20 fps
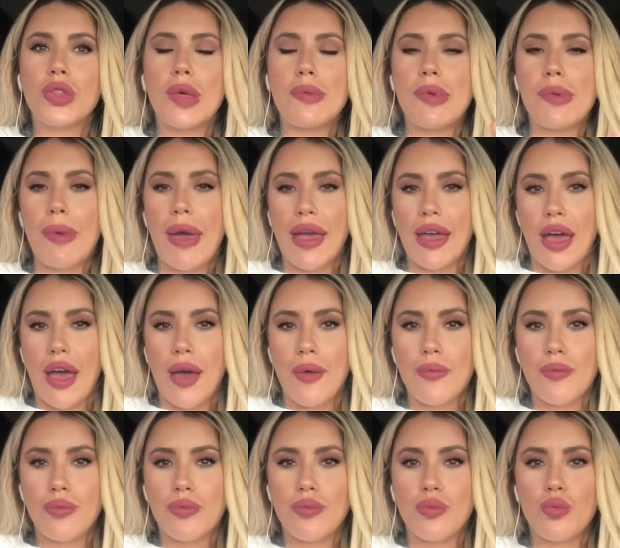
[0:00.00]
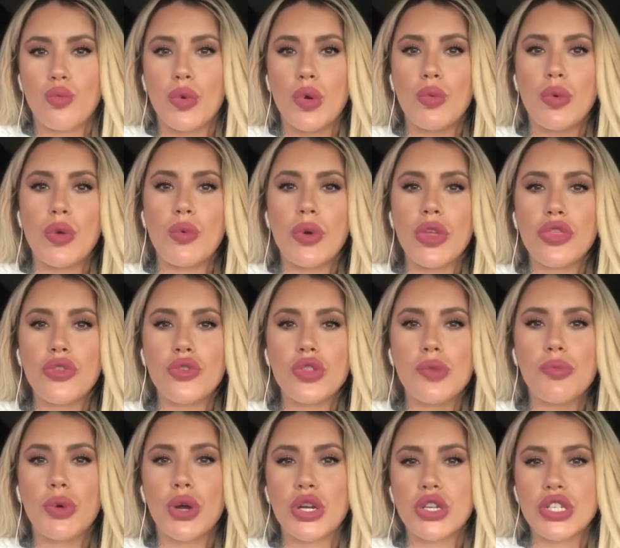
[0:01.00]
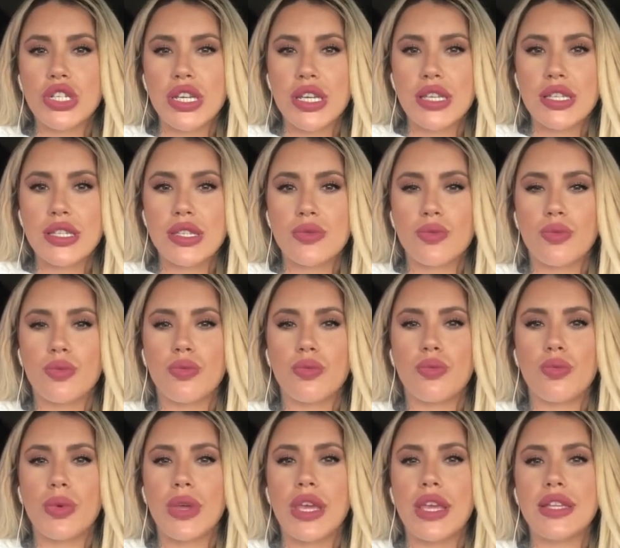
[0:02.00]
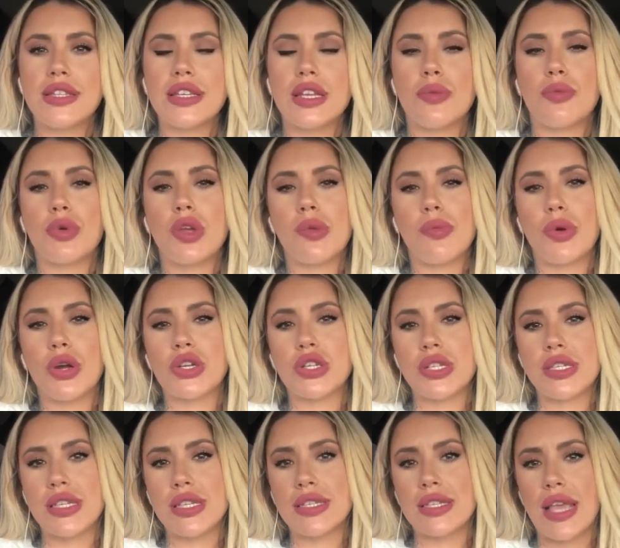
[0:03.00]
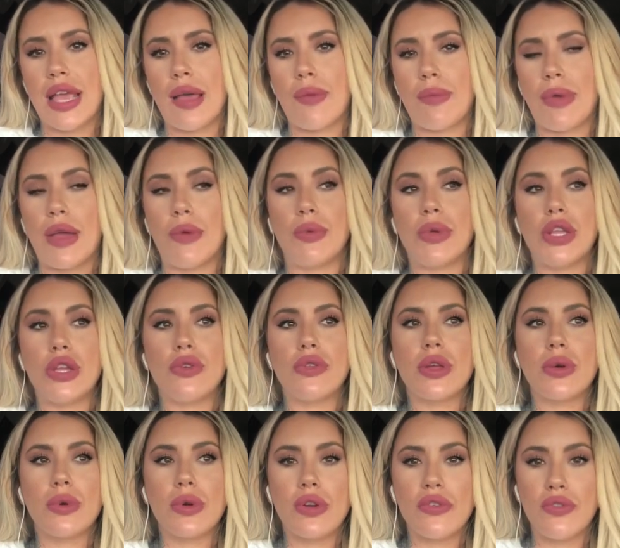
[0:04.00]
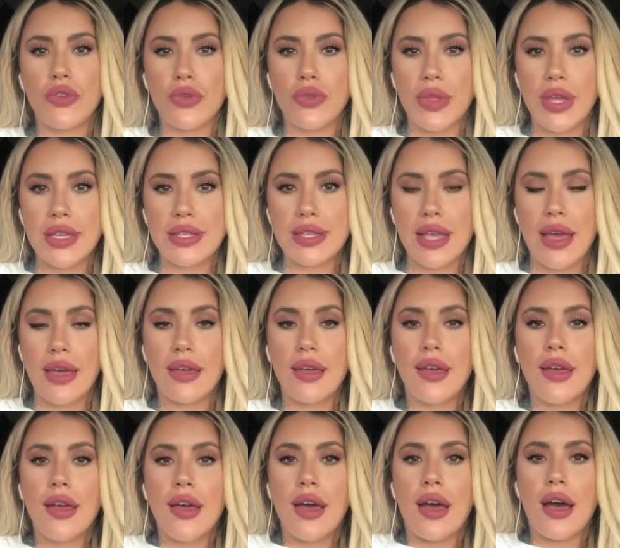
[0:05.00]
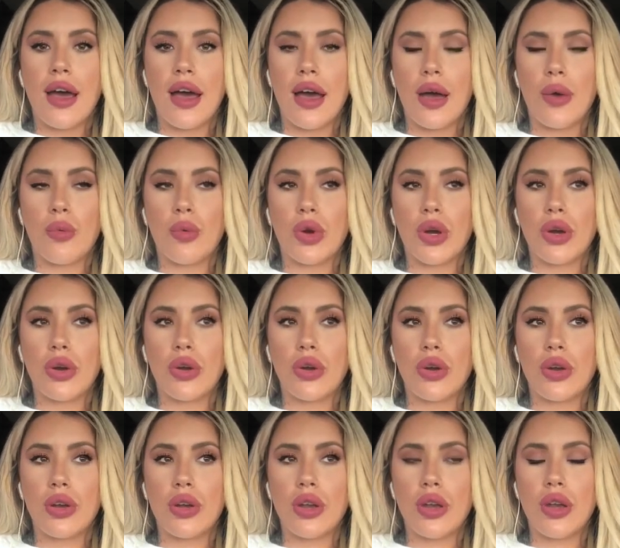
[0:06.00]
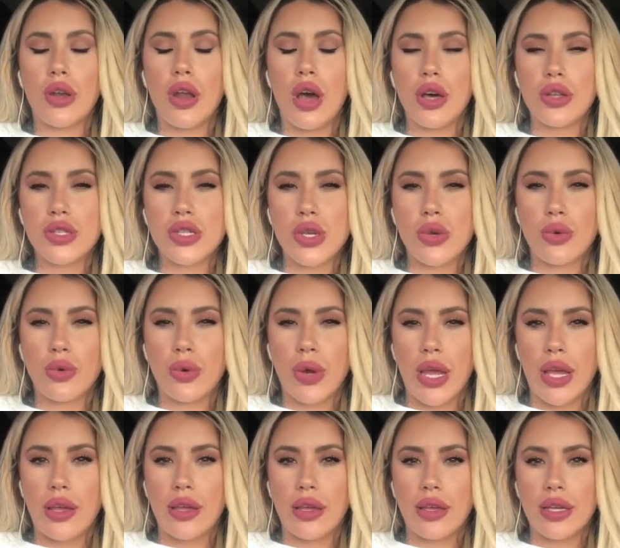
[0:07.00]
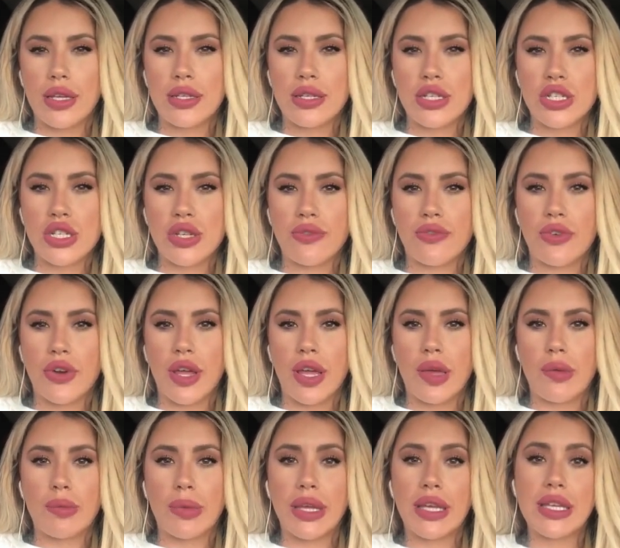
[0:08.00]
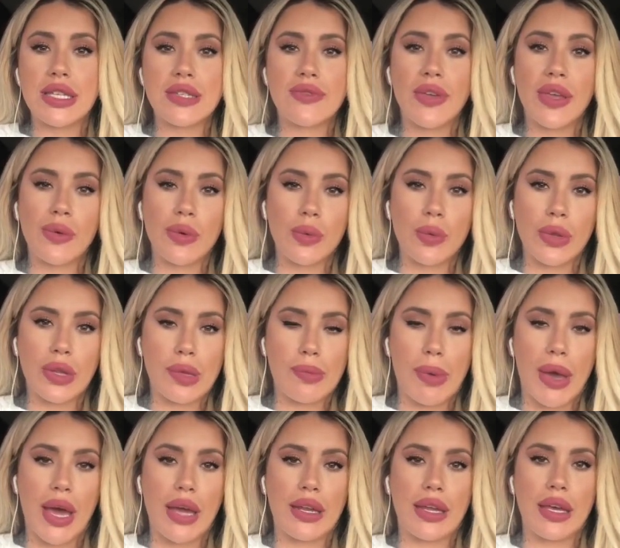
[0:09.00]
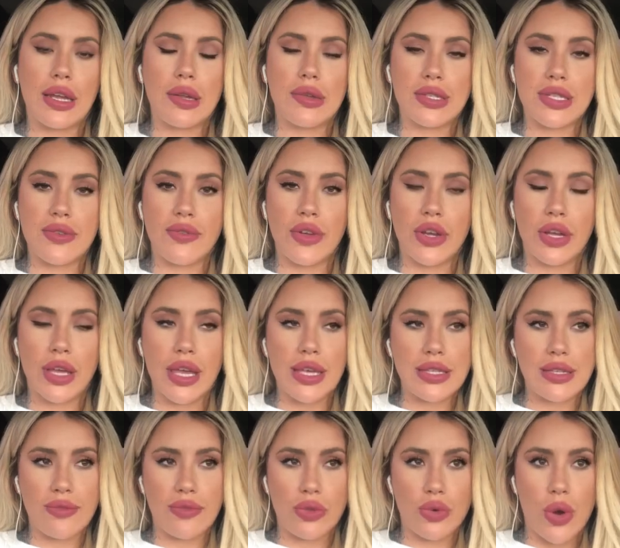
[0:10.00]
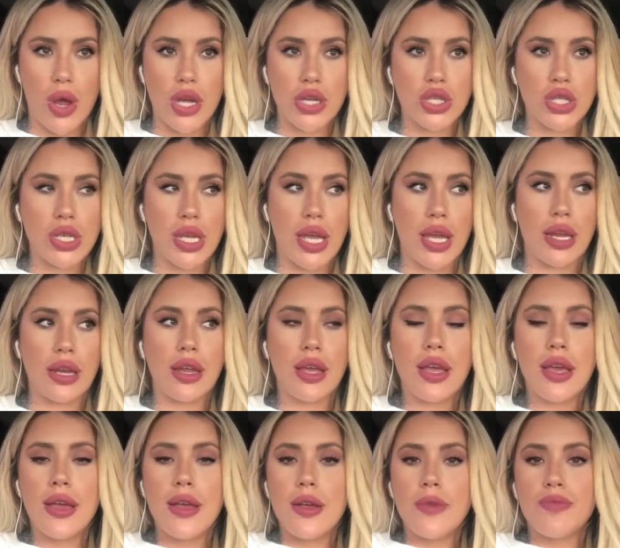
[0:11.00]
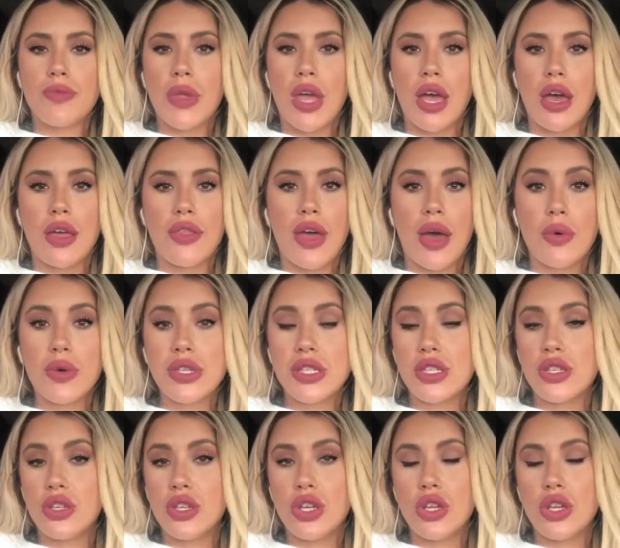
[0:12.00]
me back up. When we went through the purchase, we did a pre-purchase exam, and we knew there were a few things that were not so great in condition for him. Like, his feet were really bad. He had a severe case of thrush, and that was,